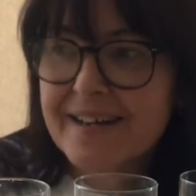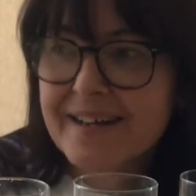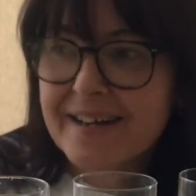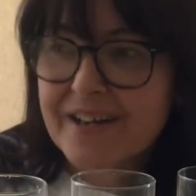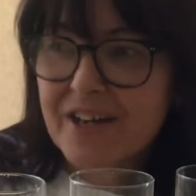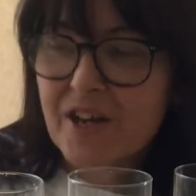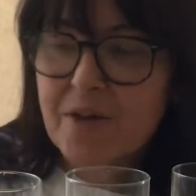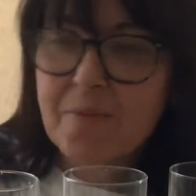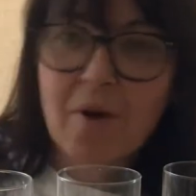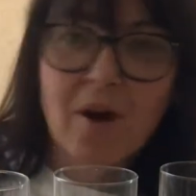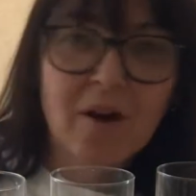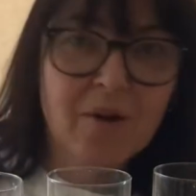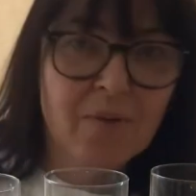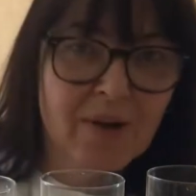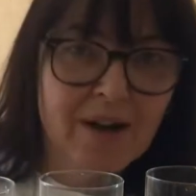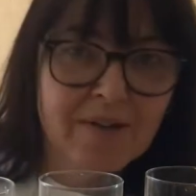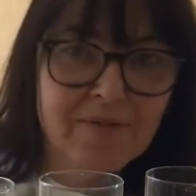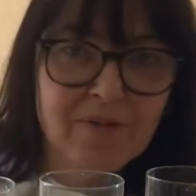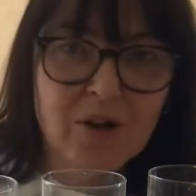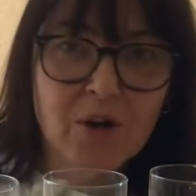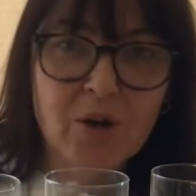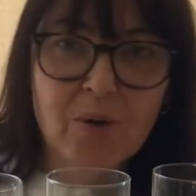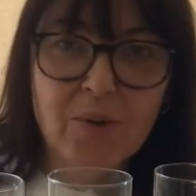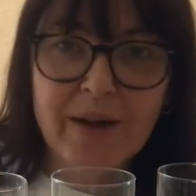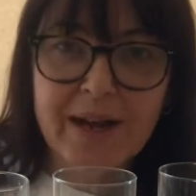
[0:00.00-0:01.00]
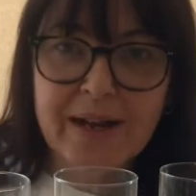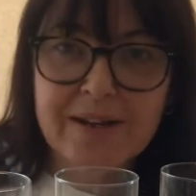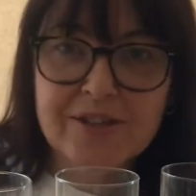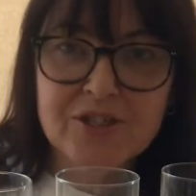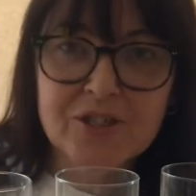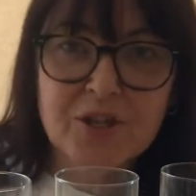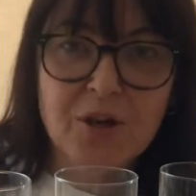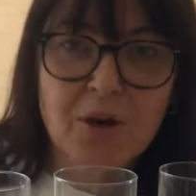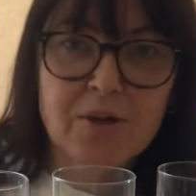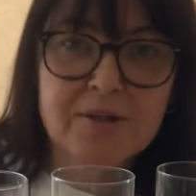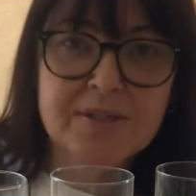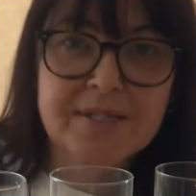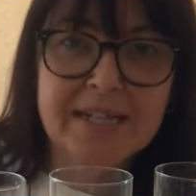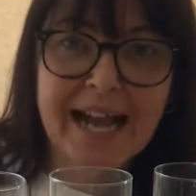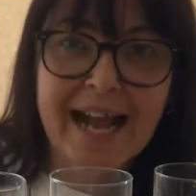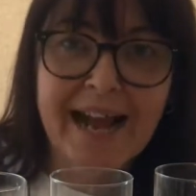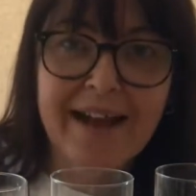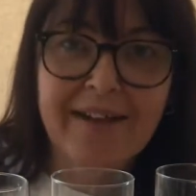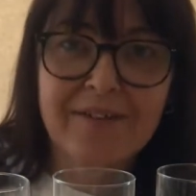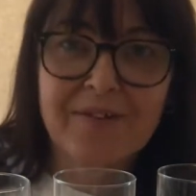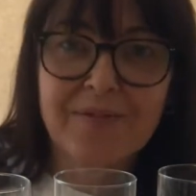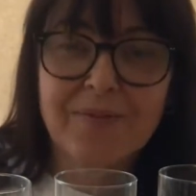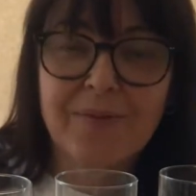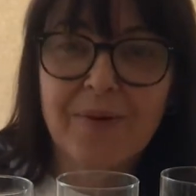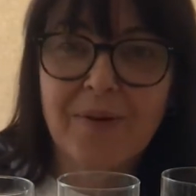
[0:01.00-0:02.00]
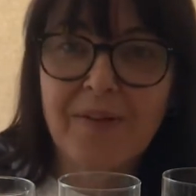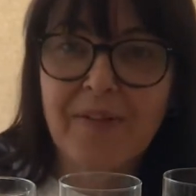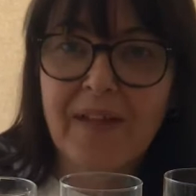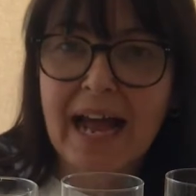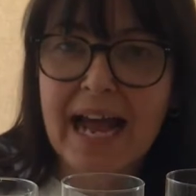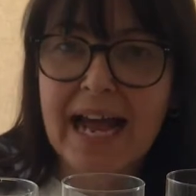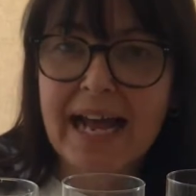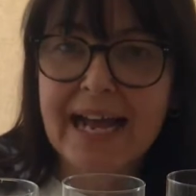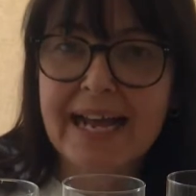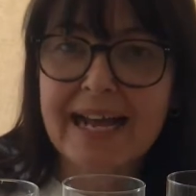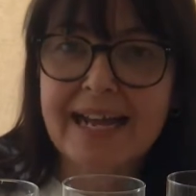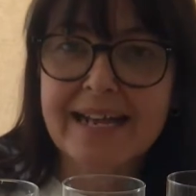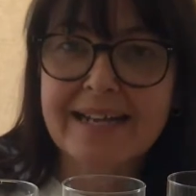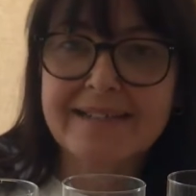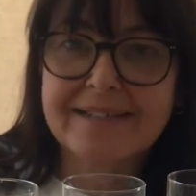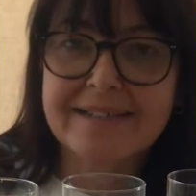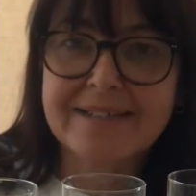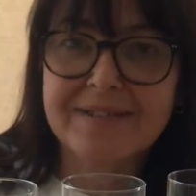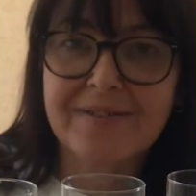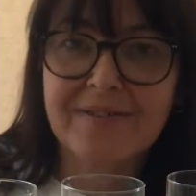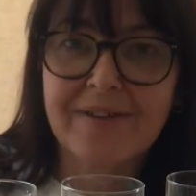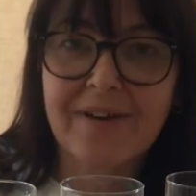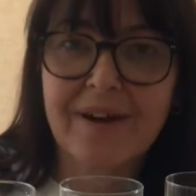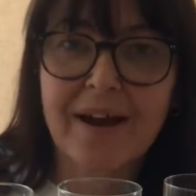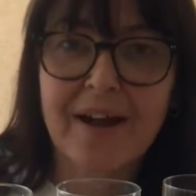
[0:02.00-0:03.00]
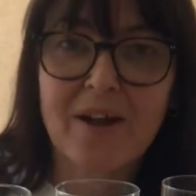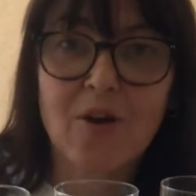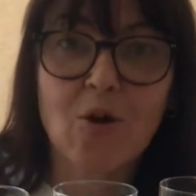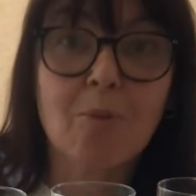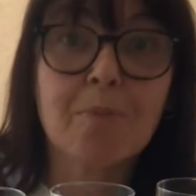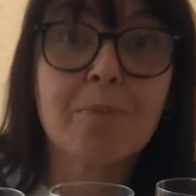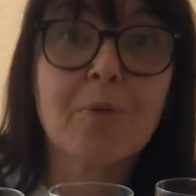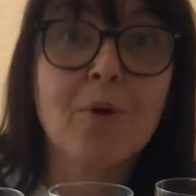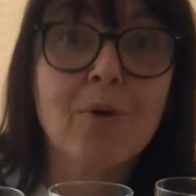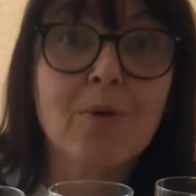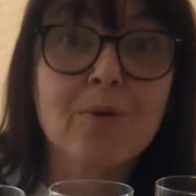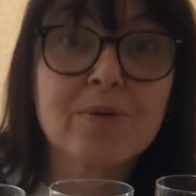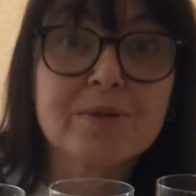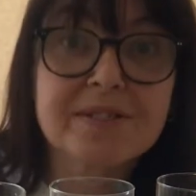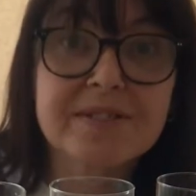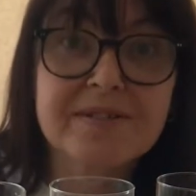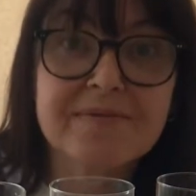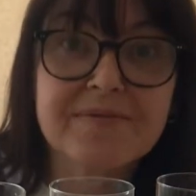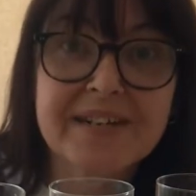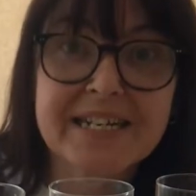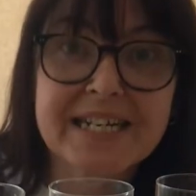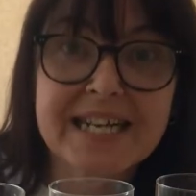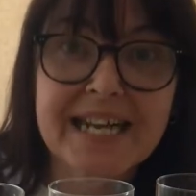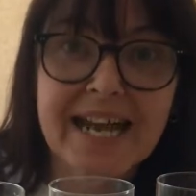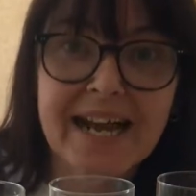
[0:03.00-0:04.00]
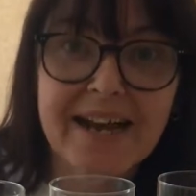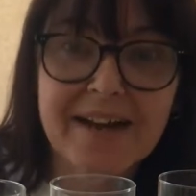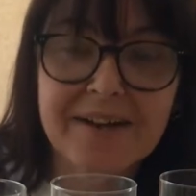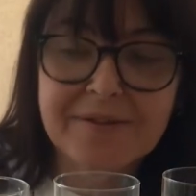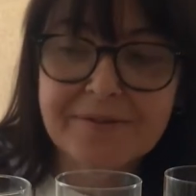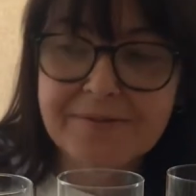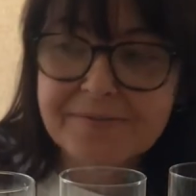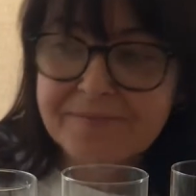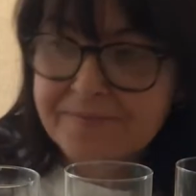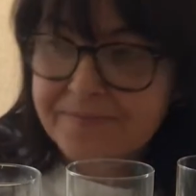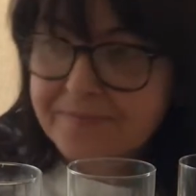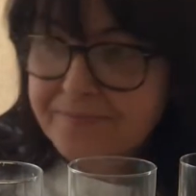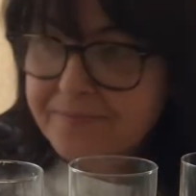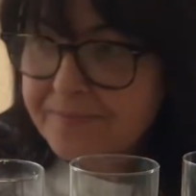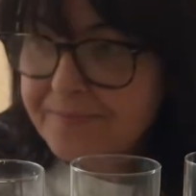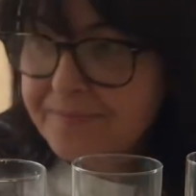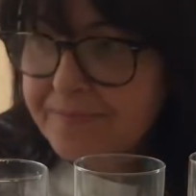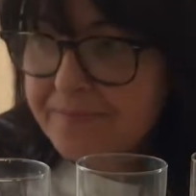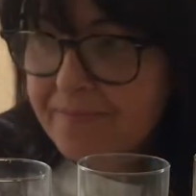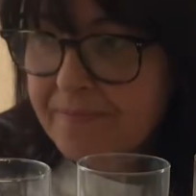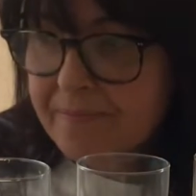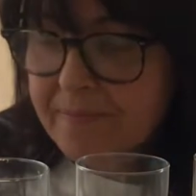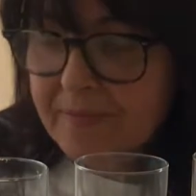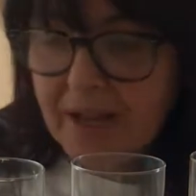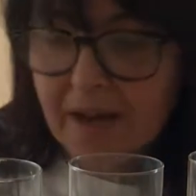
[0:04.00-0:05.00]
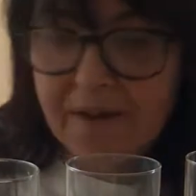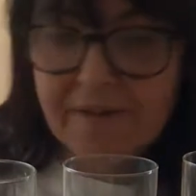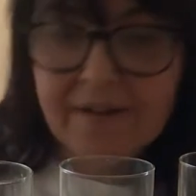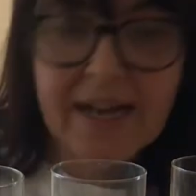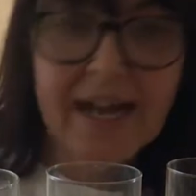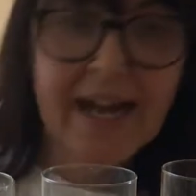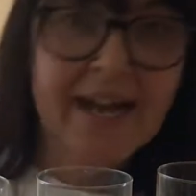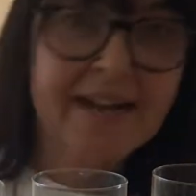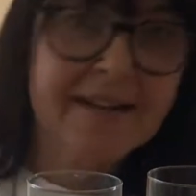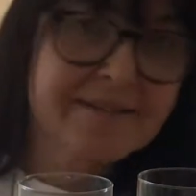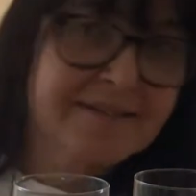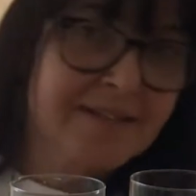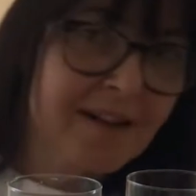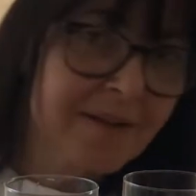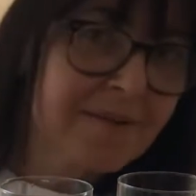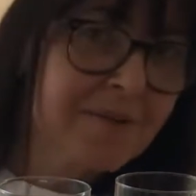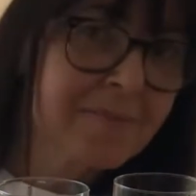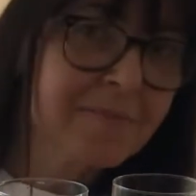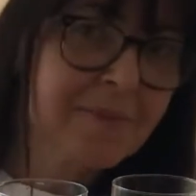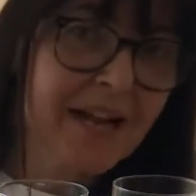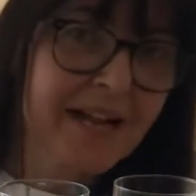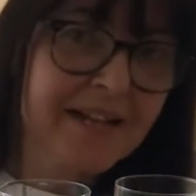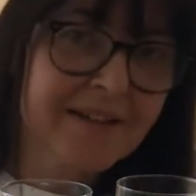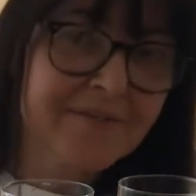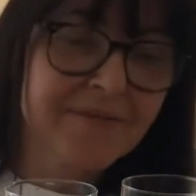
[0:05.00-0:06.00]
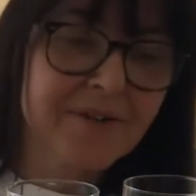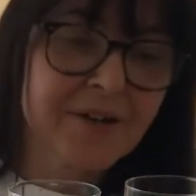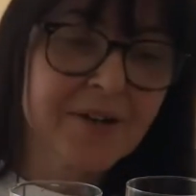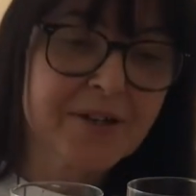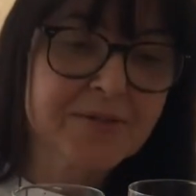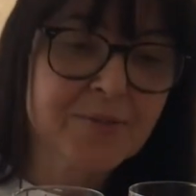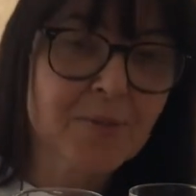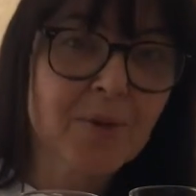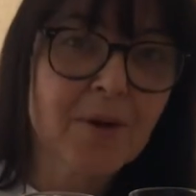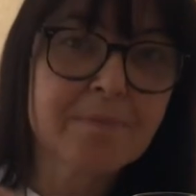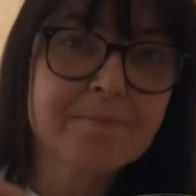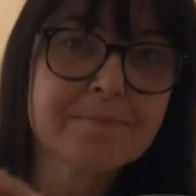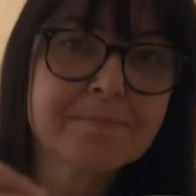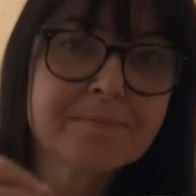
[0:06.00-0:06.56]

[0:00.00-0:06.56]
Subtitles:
You might want to have a quick jot down of what that is, all right? Or pause the video. Okay, so I'm going to play the first one.